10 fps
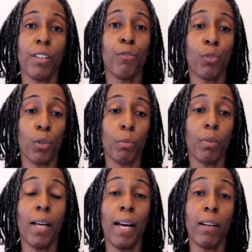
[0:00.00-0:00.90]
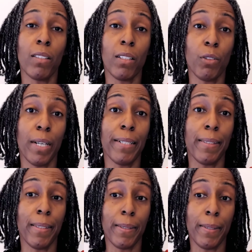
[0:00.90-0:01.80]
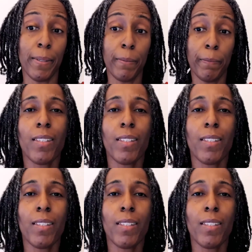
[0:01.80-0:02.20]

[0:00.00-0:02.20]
affordable housing crisis.